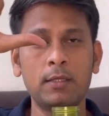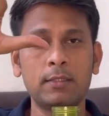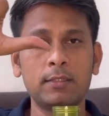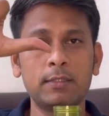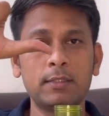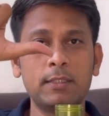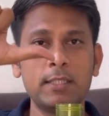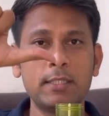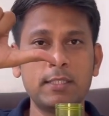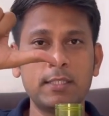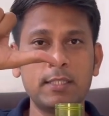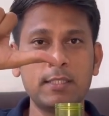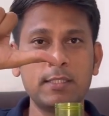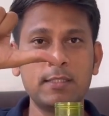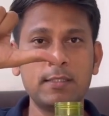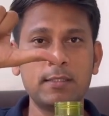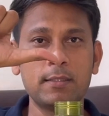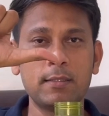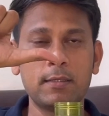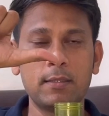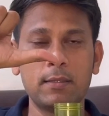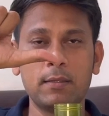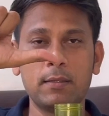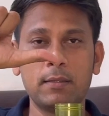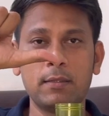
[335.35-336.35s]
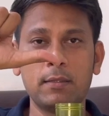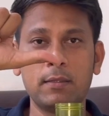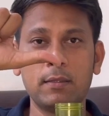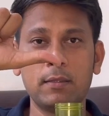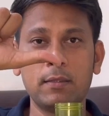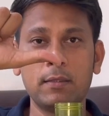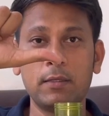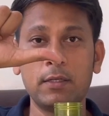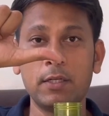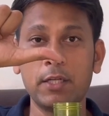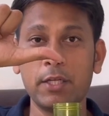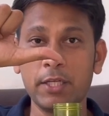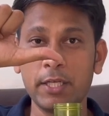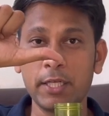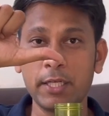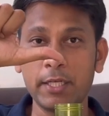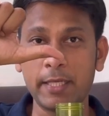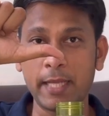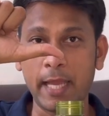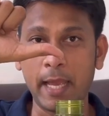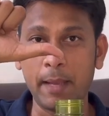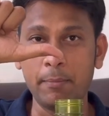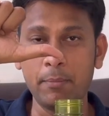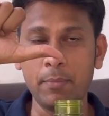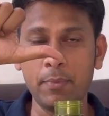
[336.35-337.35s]
this is a running
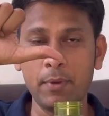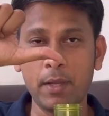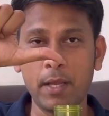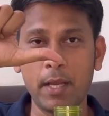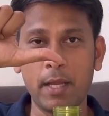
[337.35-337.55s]
tap